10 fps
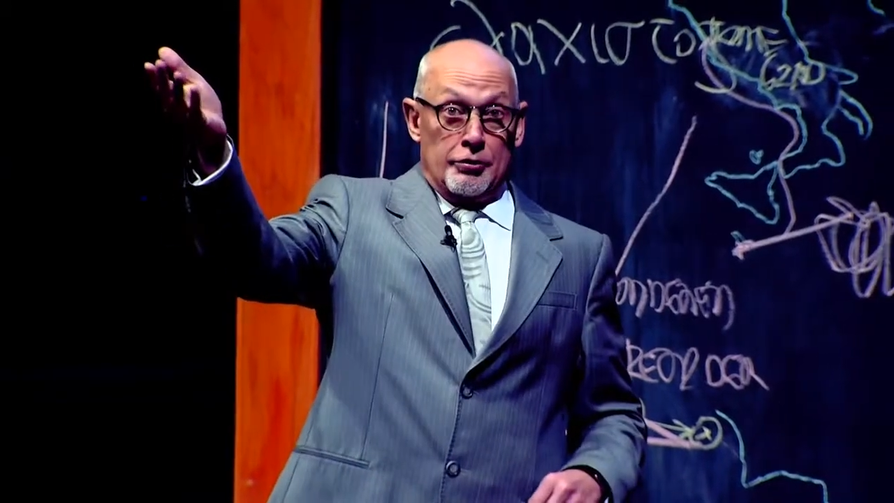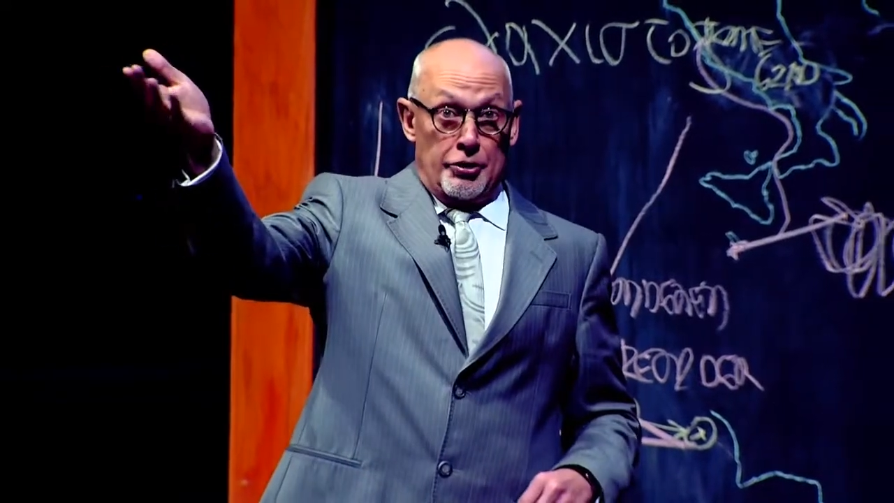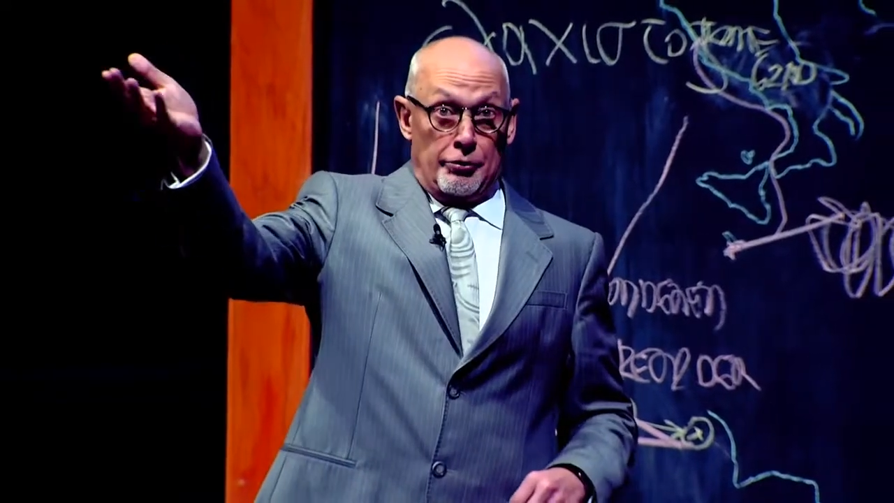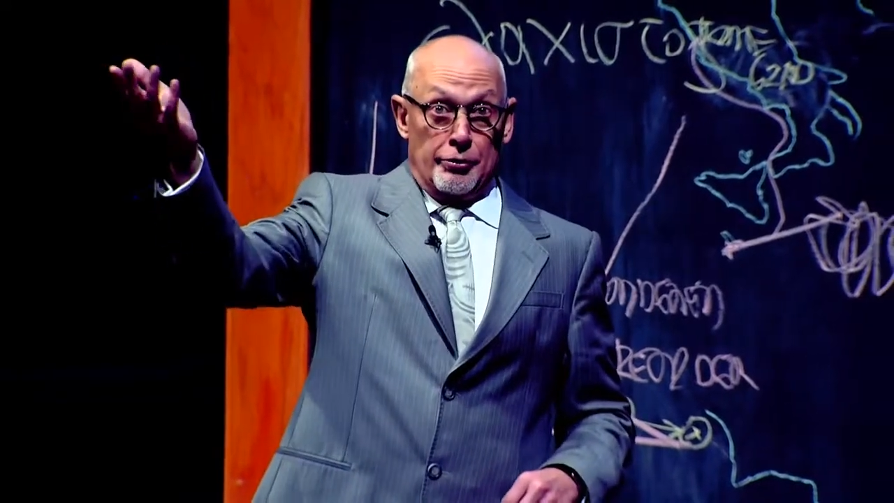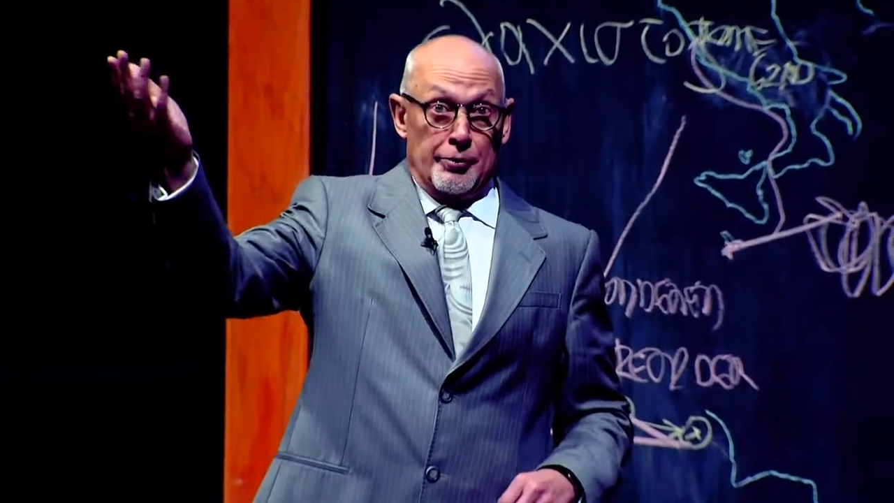
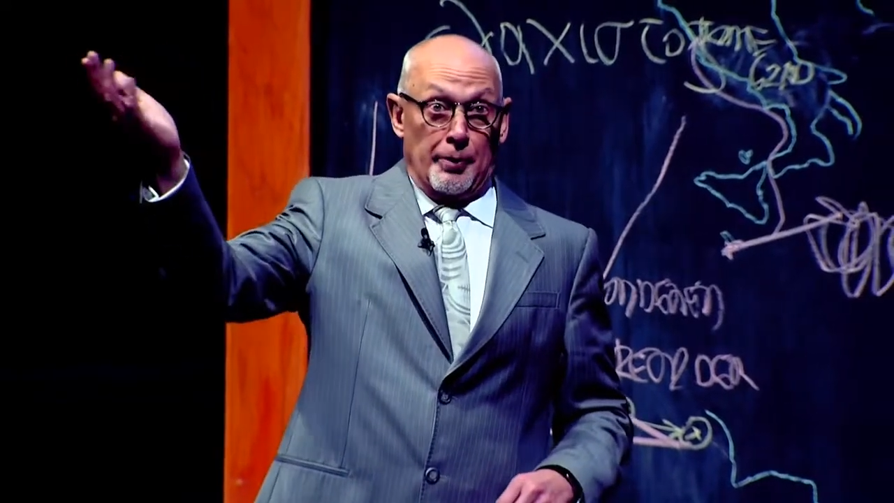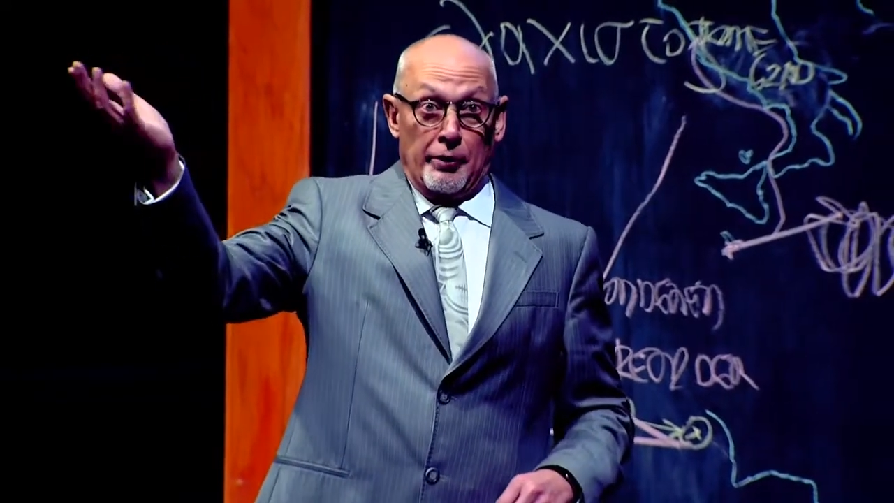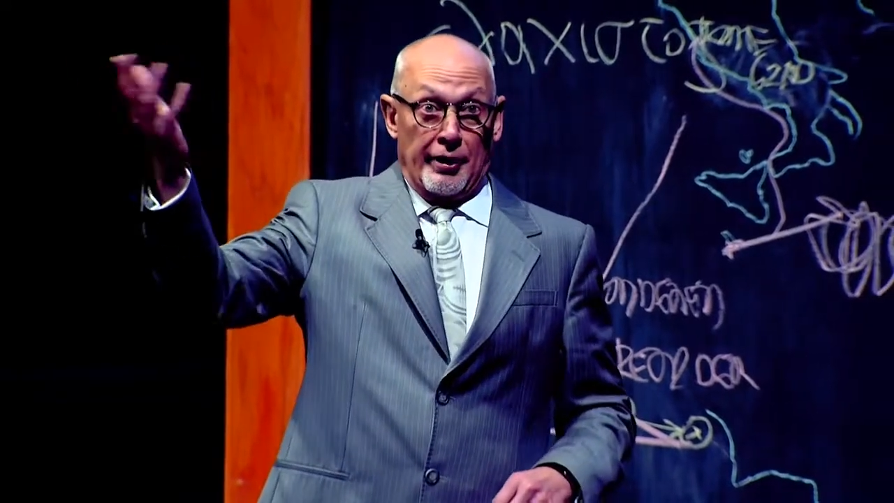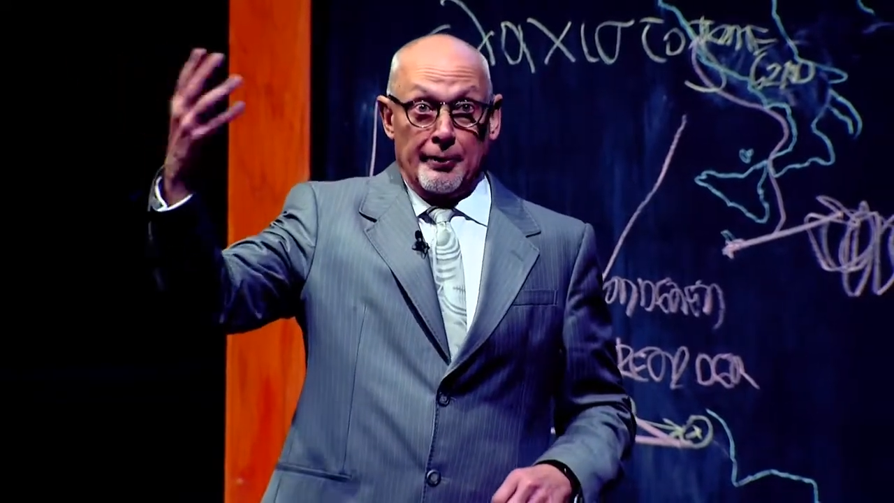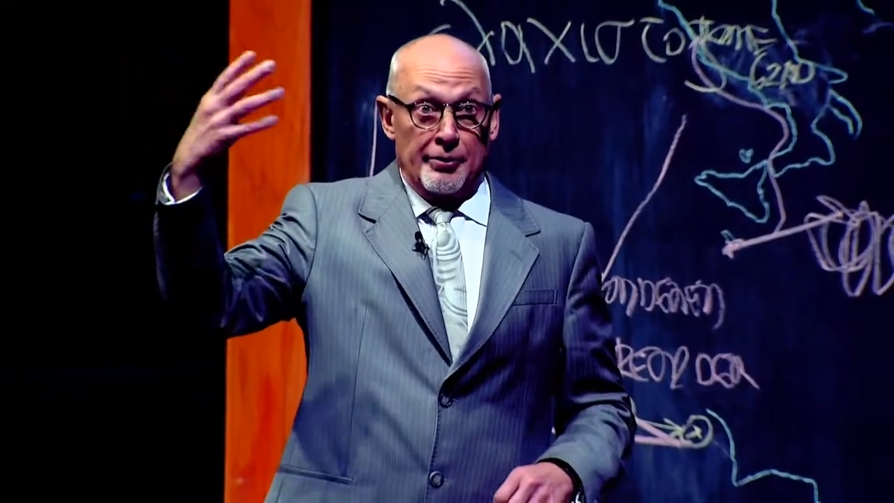children's
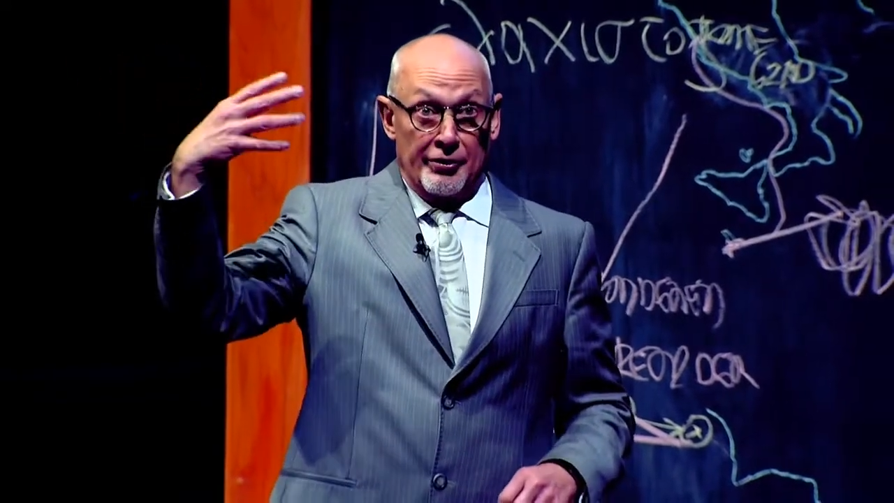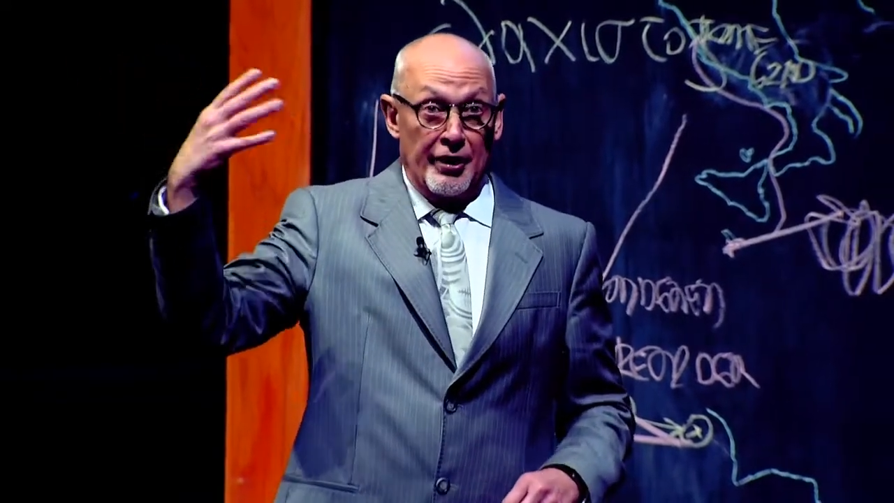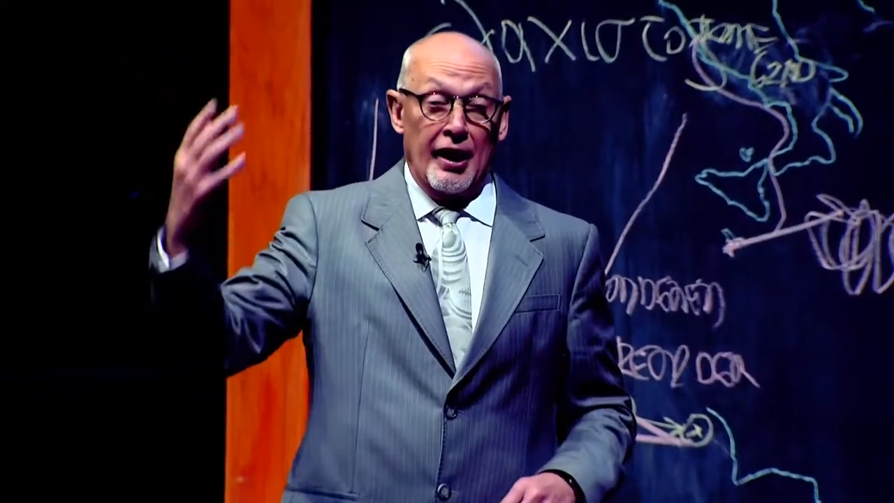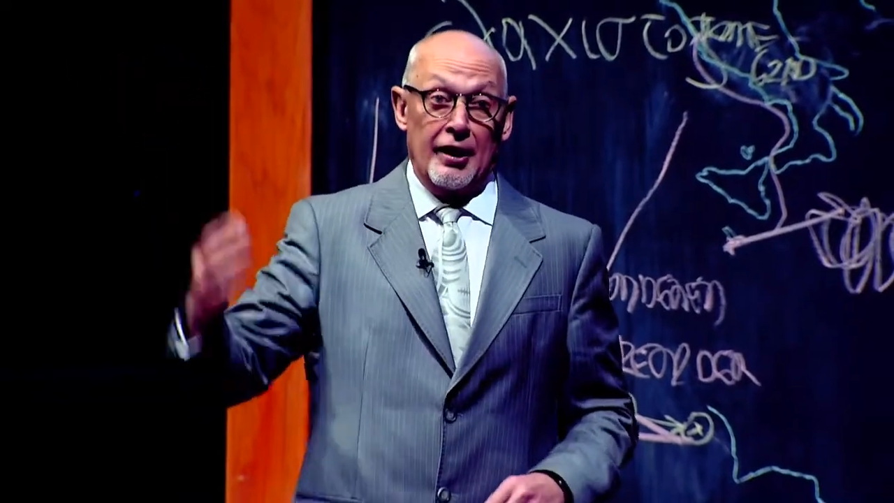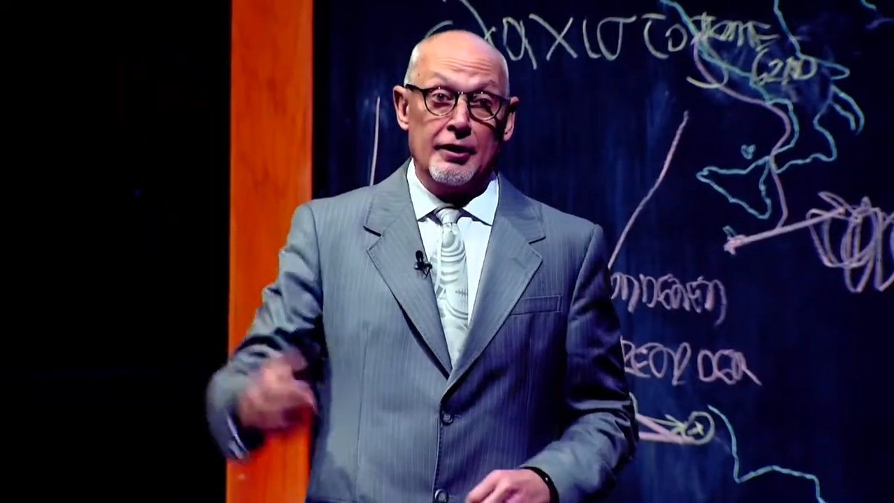programs
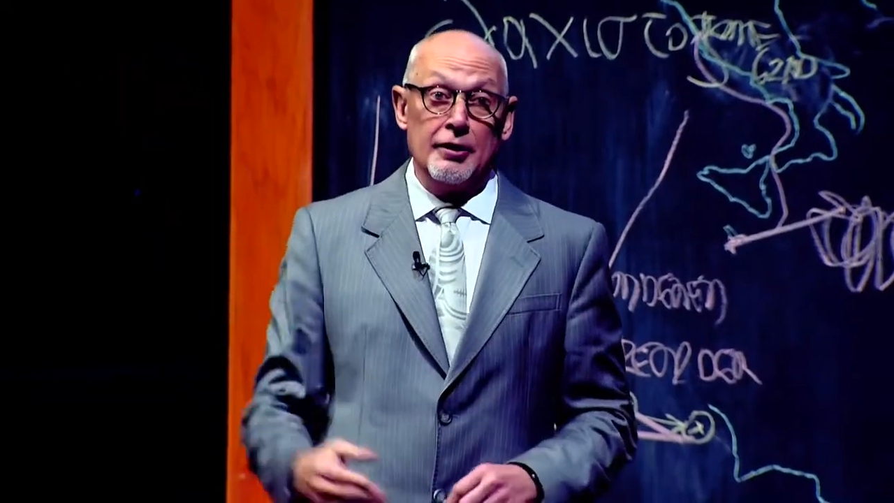today